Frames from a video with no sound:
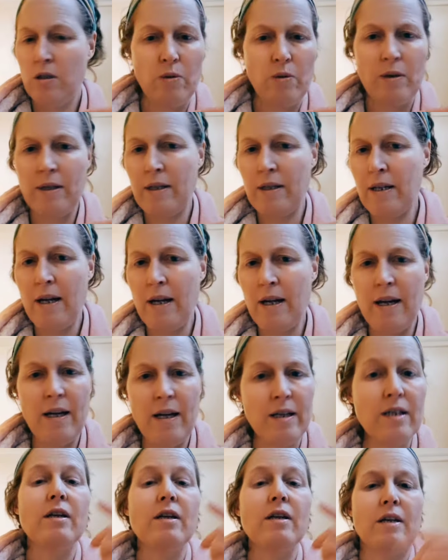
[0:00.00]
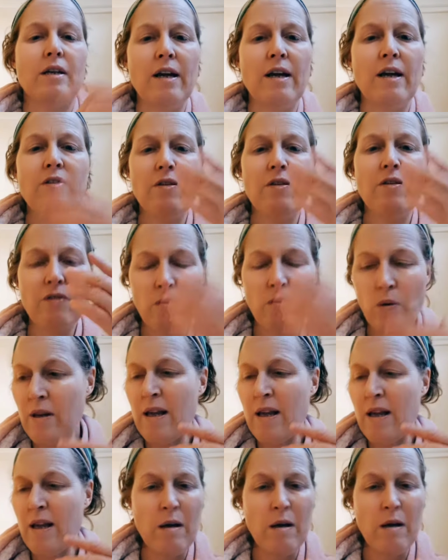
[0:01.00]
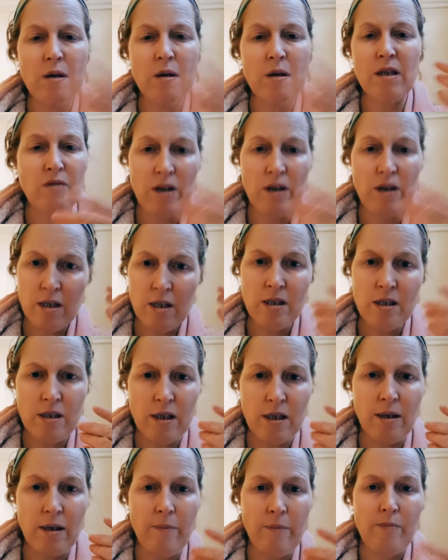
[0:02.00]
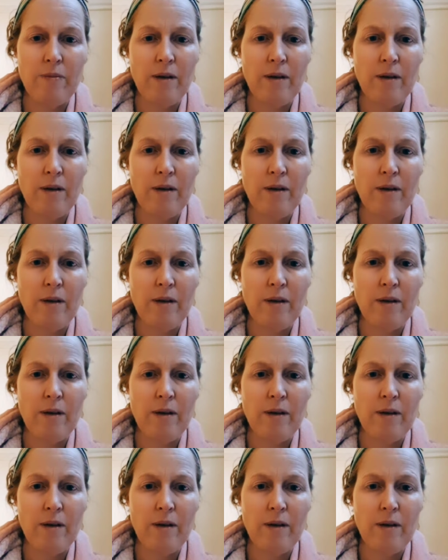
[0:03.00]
All of that made me really dizzy.